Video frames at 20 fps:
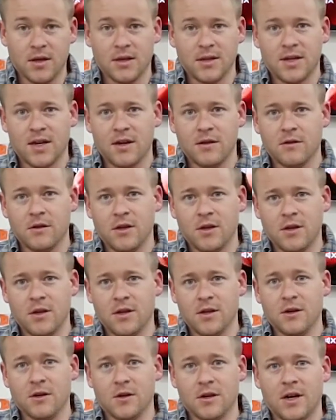tie
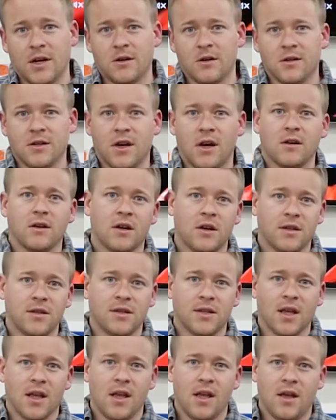rod, inner and outer tie
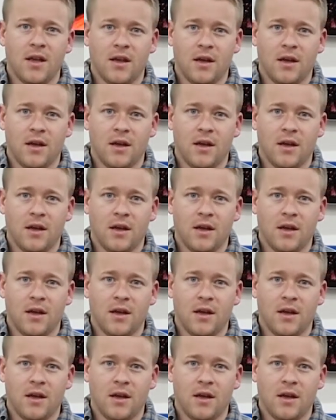rods